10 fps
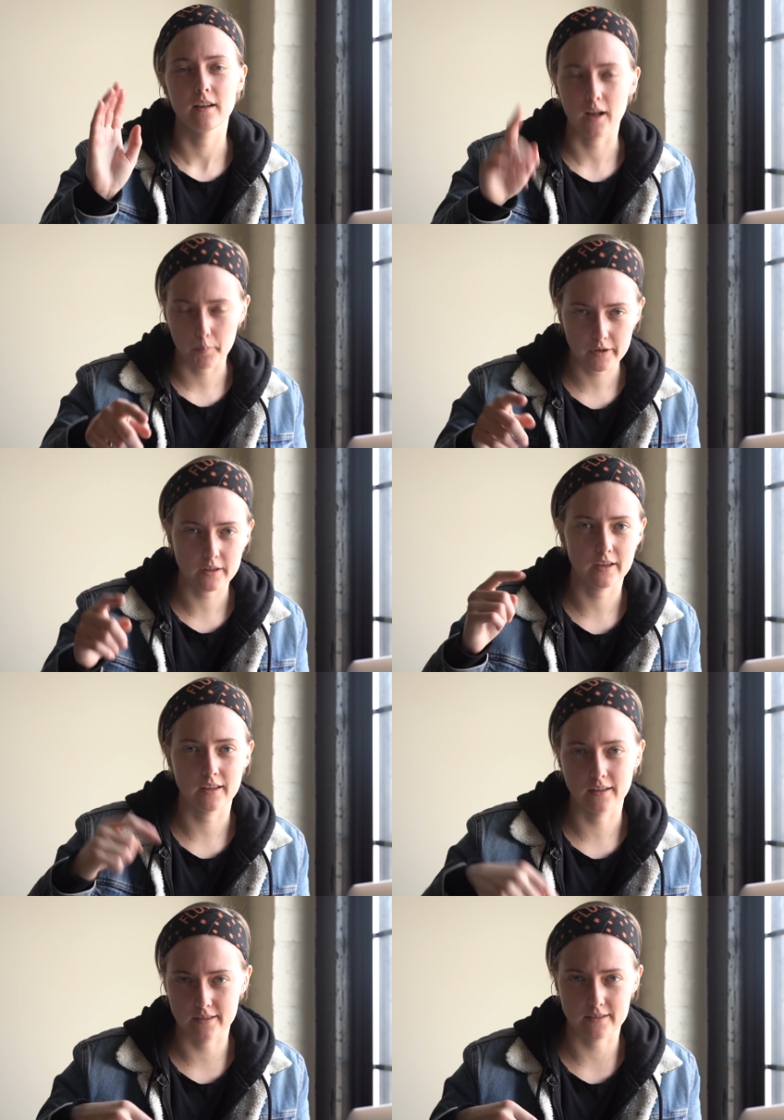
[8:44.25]
I'll put a link
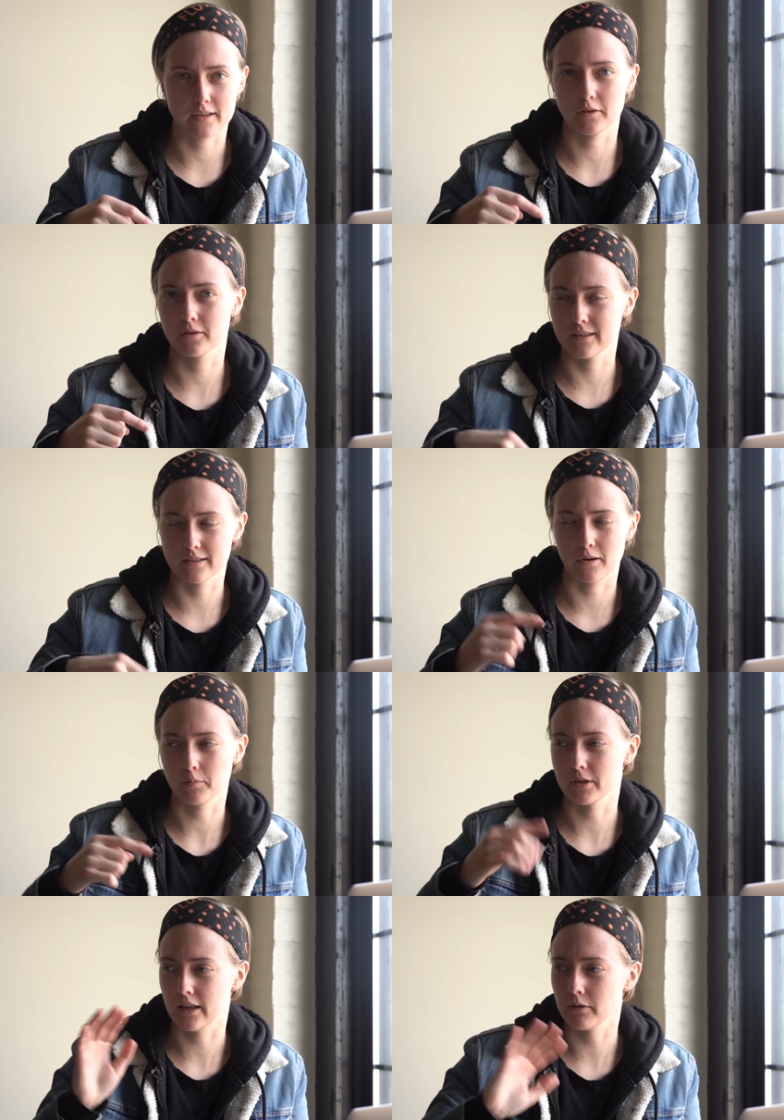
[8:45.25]
in the
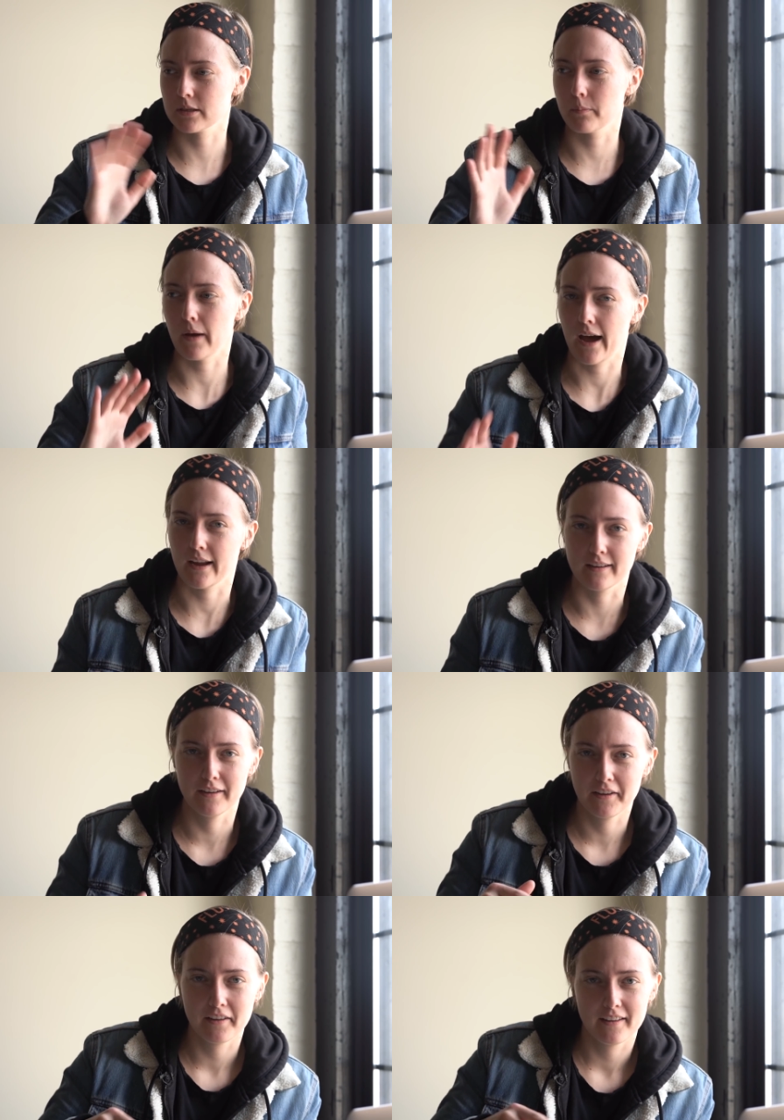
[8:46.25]
description. That was a bad,
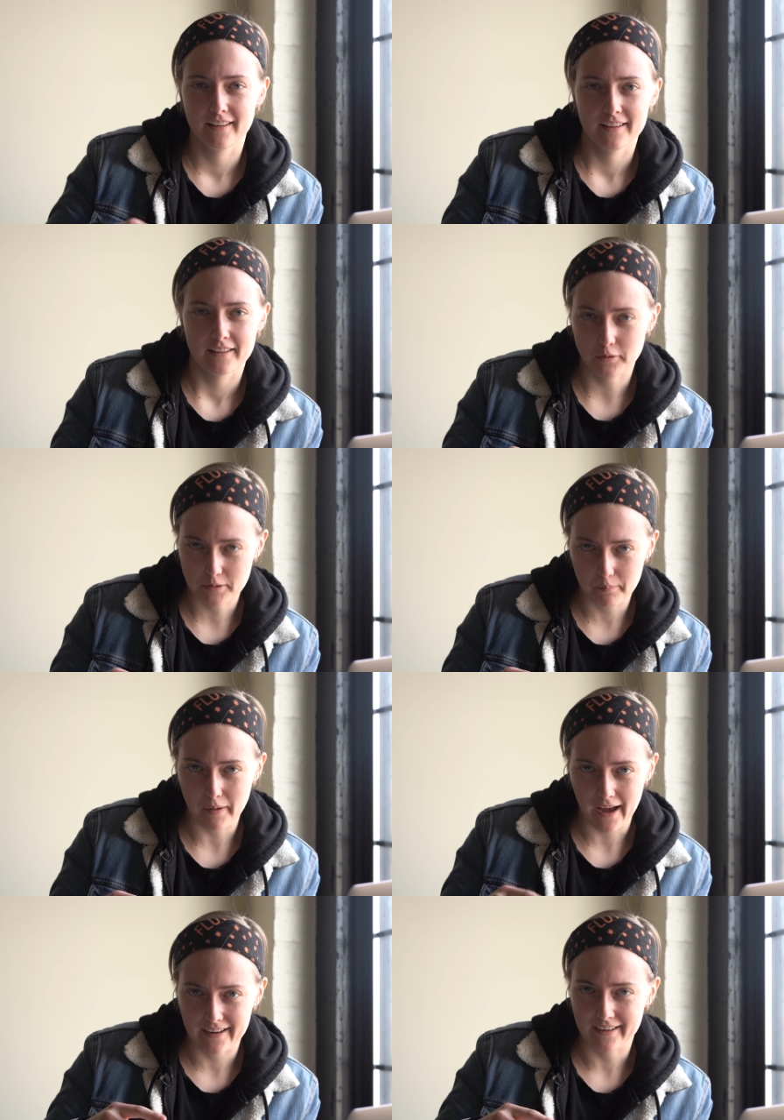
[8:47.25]
that was a
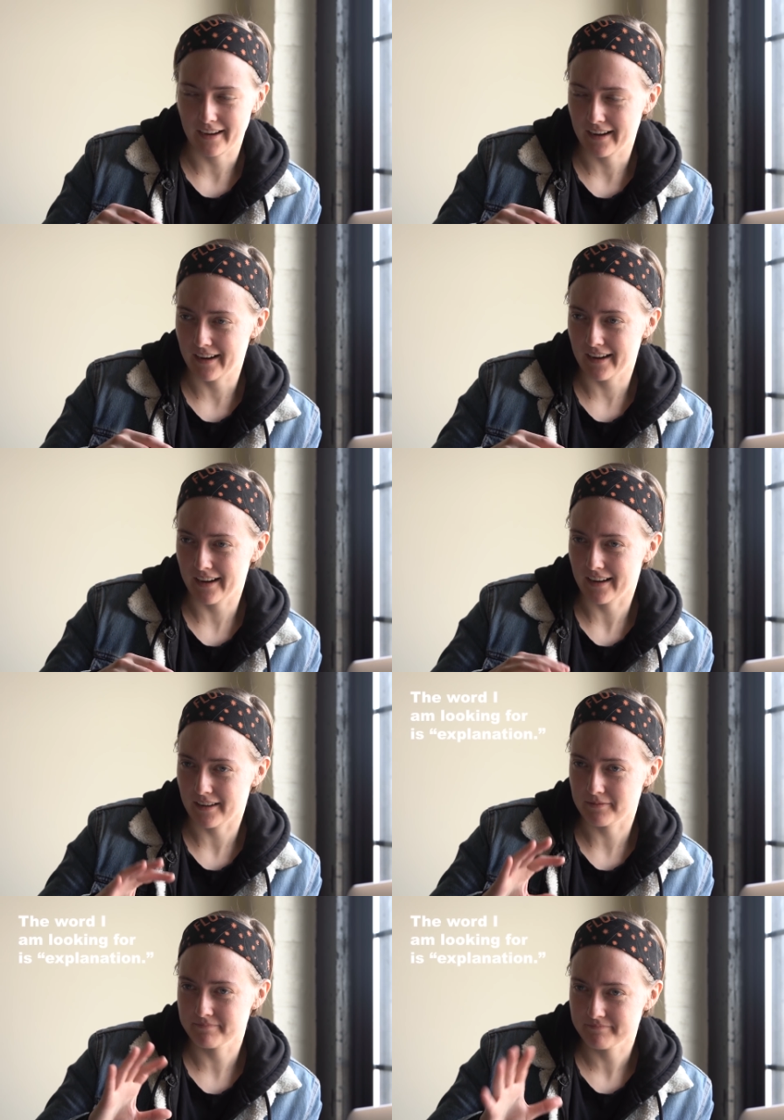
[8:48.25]
bad, uh,
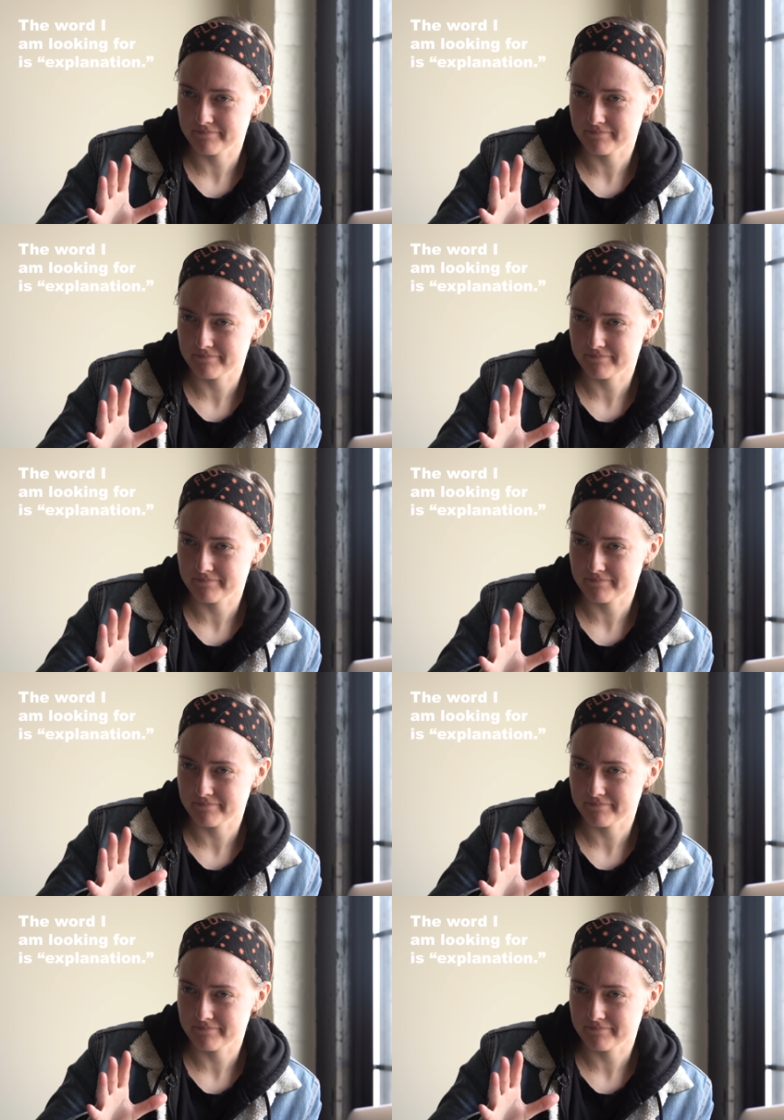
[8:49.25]
uh,